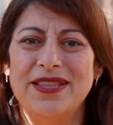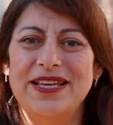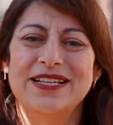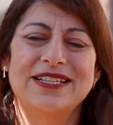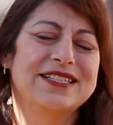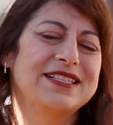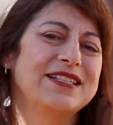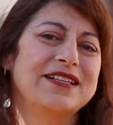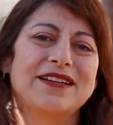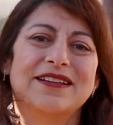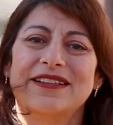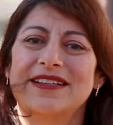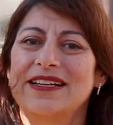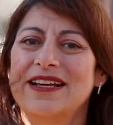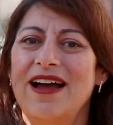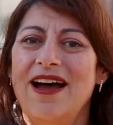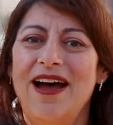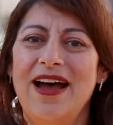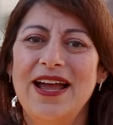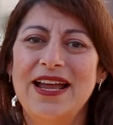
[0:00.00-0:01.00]
with us
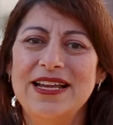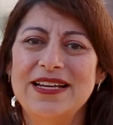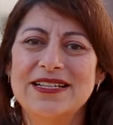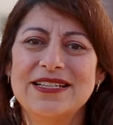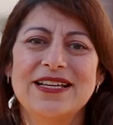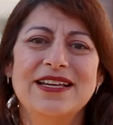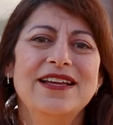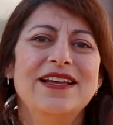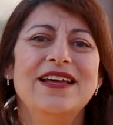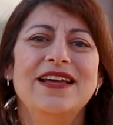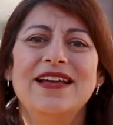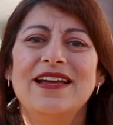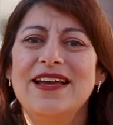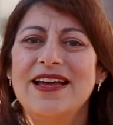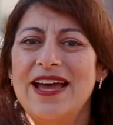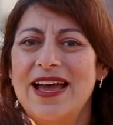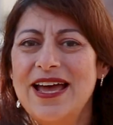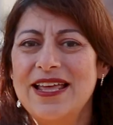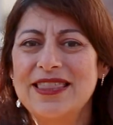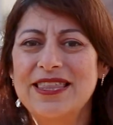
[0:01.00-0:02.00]
kind,
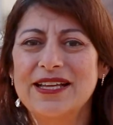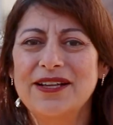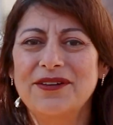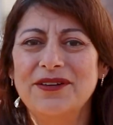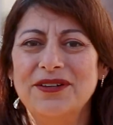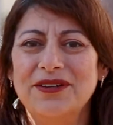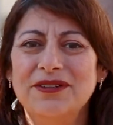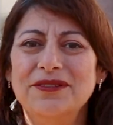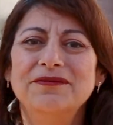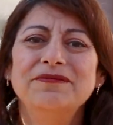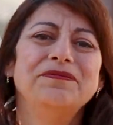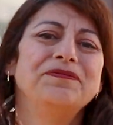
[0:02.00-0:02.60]
ethical